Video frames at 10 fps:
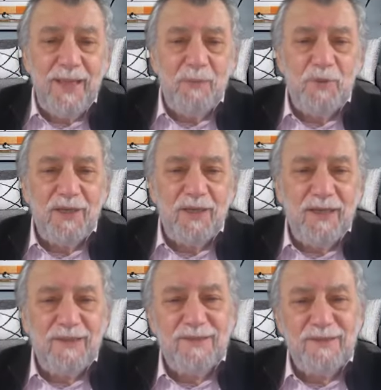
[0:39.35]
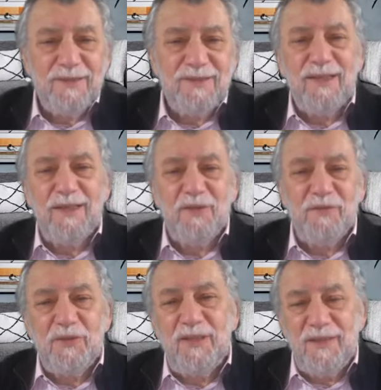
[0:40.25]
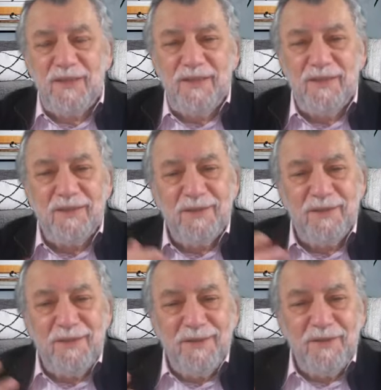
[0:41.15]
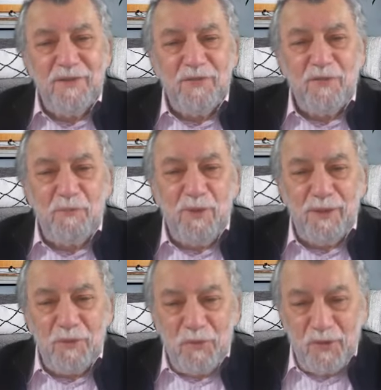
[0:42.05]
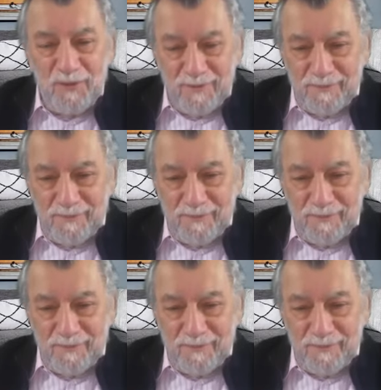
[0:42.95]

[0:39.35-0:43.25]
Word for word: am in a constant state of need from my Lord.